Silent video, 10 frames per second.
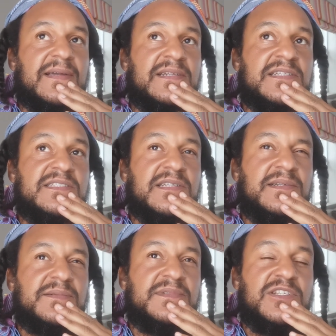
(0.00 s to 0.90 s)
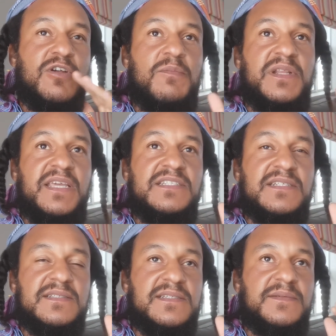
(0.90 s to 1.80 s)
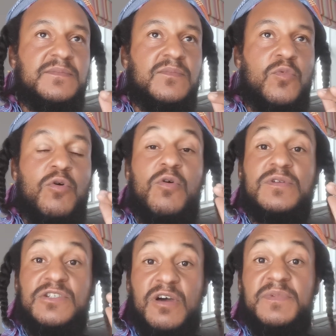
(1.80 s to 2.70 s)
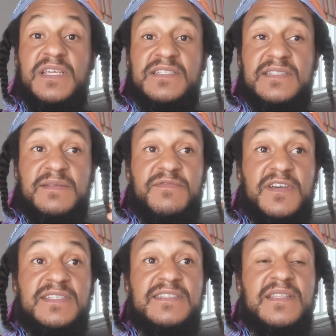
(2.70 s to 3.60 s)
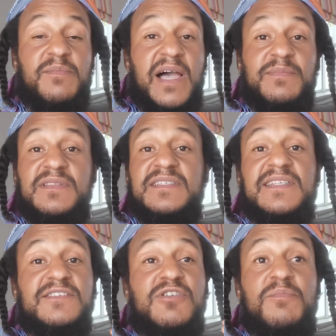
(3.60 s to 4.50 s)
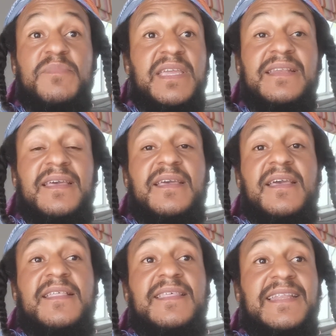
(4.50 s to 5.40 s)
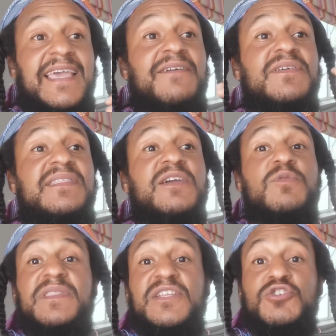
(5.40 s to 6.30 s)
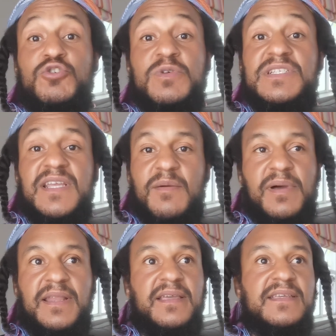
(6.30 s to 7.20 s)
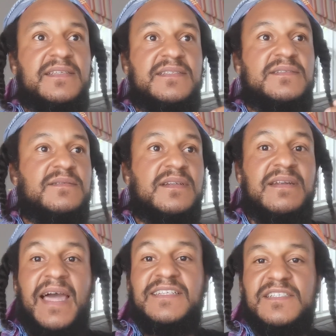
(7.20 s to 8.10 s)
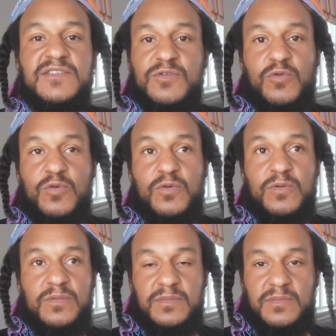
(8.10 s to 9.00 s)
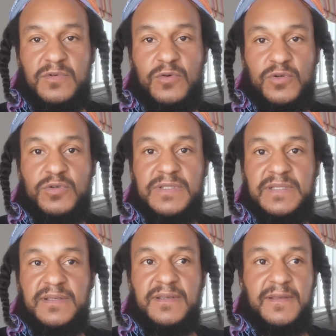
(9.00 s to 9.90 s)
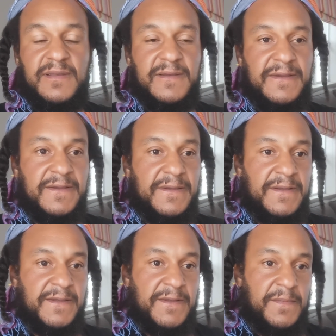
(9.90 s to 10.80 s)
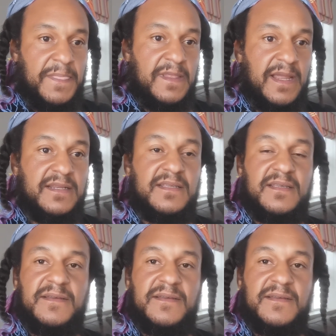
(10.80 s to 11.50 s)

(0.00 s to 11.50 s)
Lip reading: Christian denominations. more denominations and verses in the Bible. This does not mean that everything within Jewish Kabbalah is righteous or good, right?